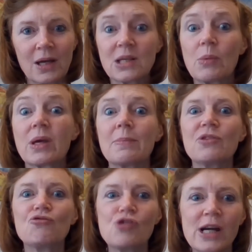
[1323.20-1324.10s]
So we can be
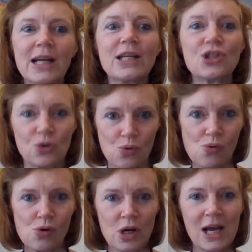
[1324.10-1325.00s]
really
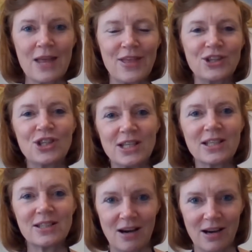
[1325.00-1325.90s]
sure that
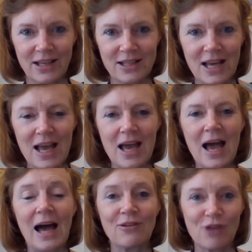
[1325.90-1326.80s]
Jesus died
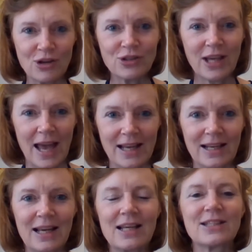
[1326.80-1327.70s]
and rose again
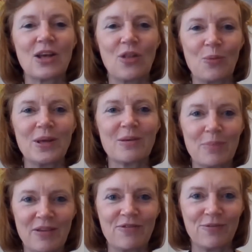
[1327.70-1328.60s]
so that we can
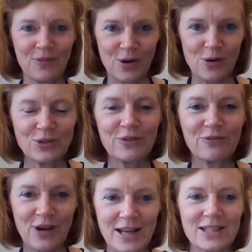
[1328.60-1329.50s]
be God's
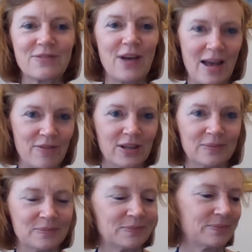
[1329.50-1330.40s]
friends forever.
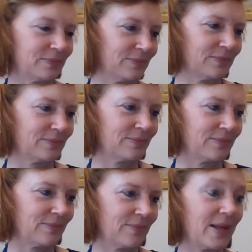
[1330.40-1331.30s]

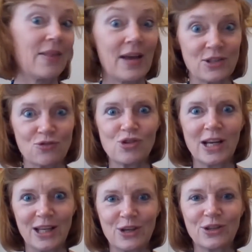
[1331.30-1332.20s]
Yeah, that's
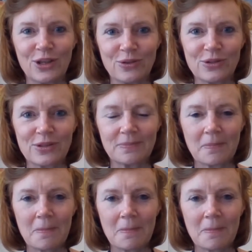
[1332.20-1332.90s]
really good news.